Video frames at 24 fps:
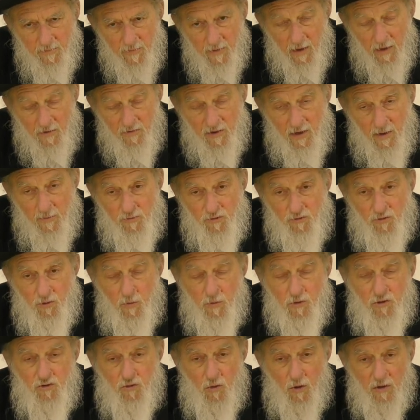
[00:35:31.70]
And the same is true
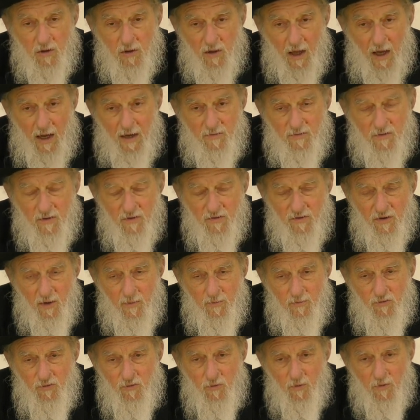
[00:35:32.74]
with shorter lives, and the same
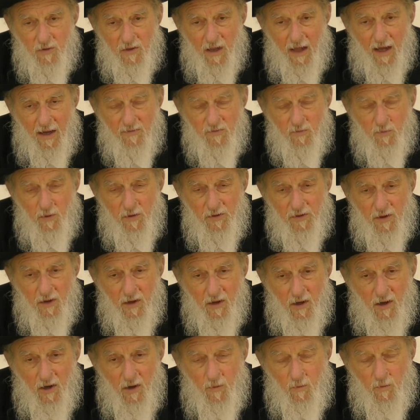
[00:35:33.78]
is true with lives
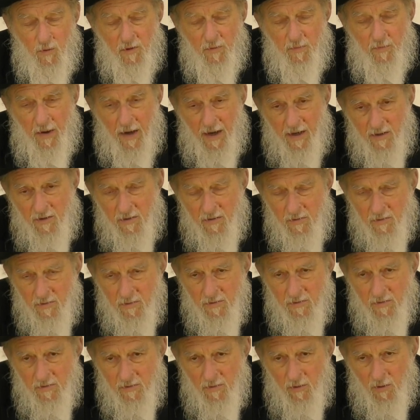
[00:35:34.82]
with pain
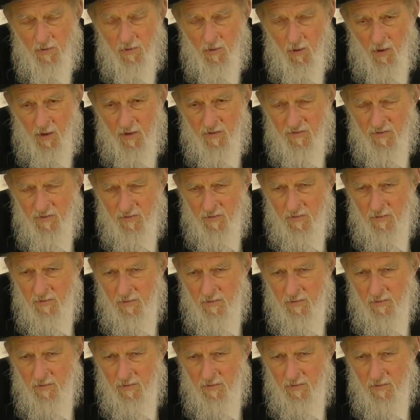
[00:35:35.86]
or loss.